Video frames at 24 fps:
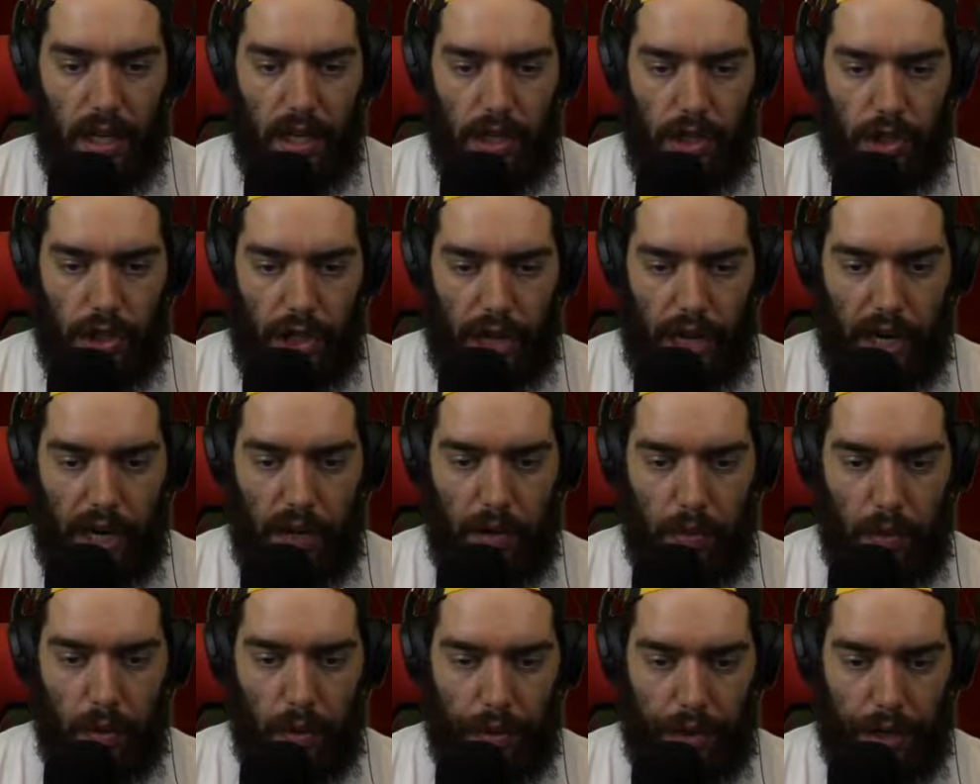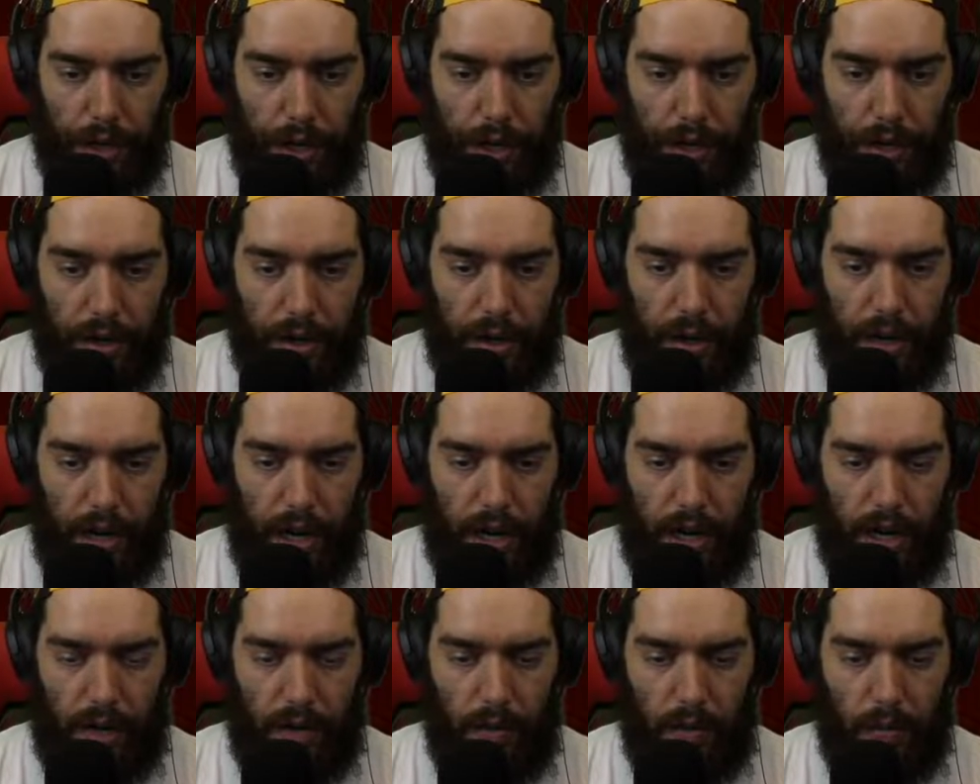Shadow Warrior
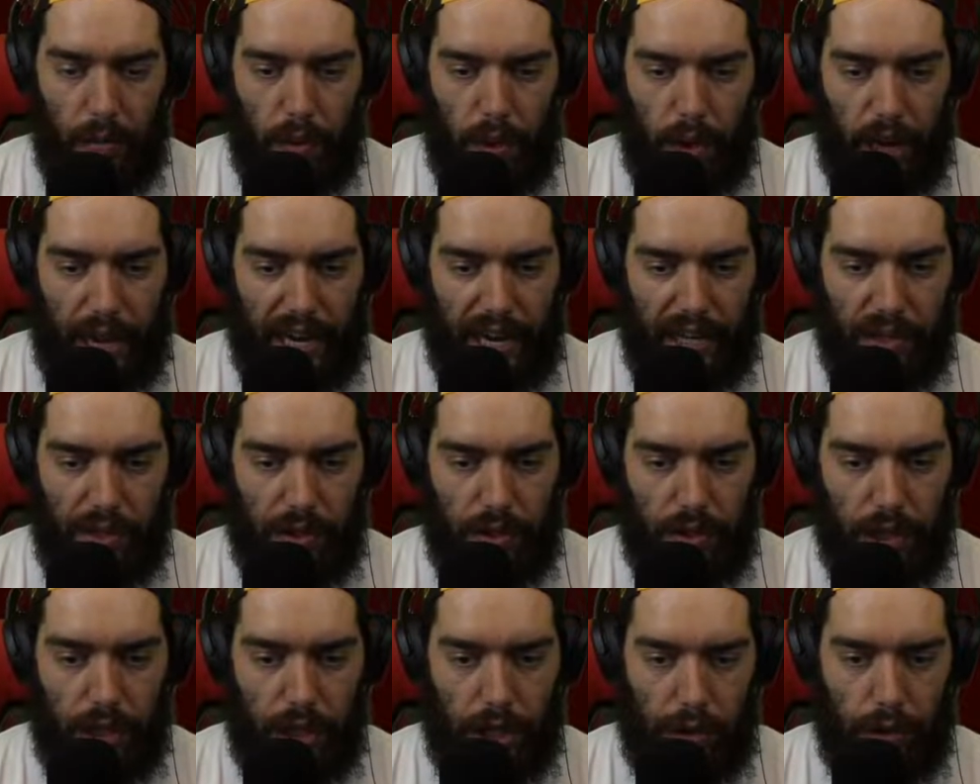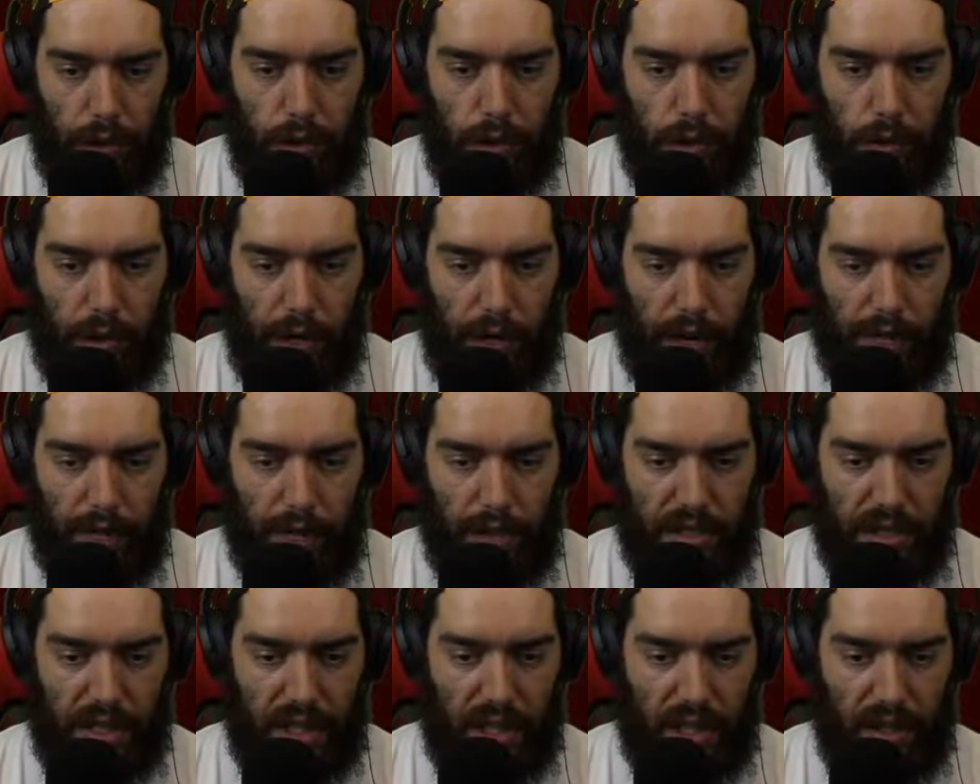will actually use whatever
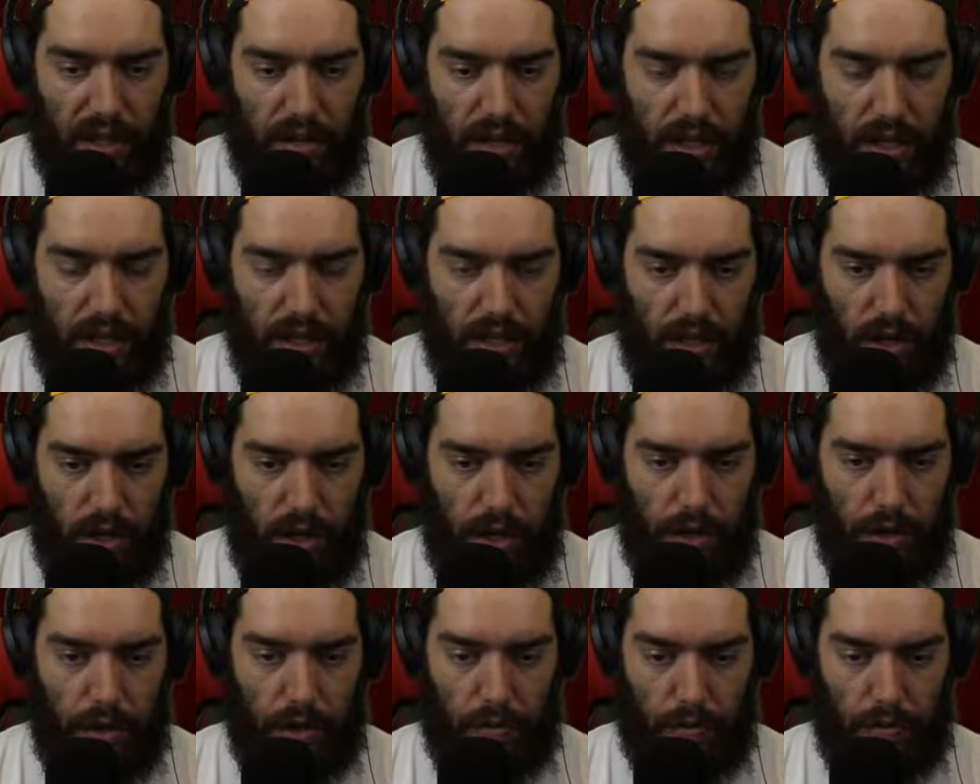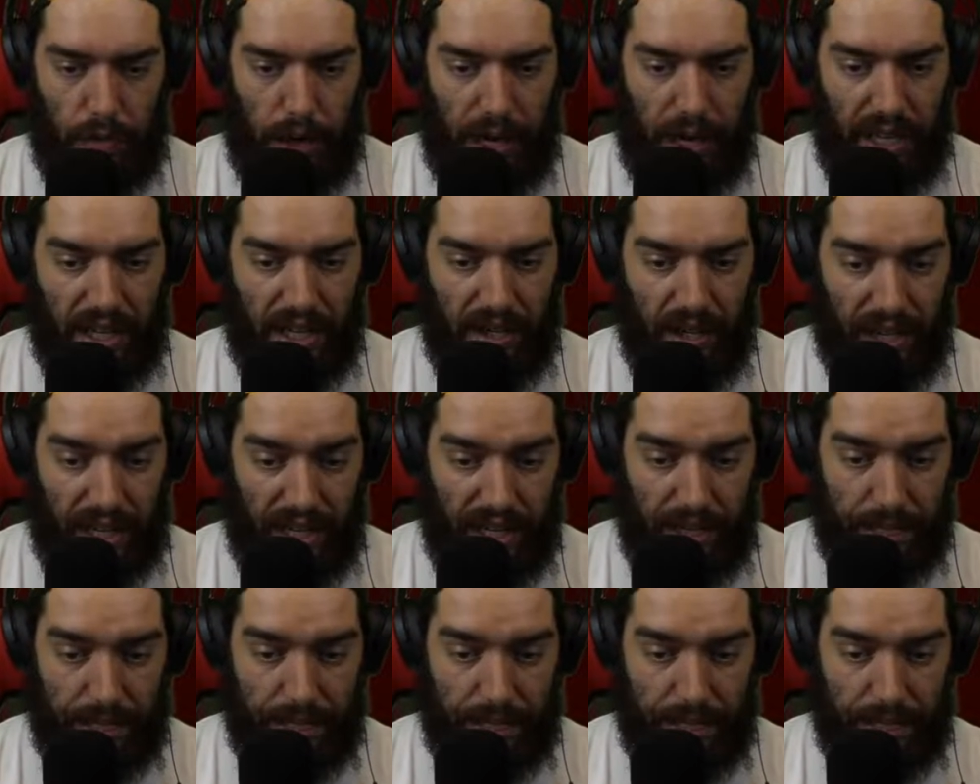skill is on your right click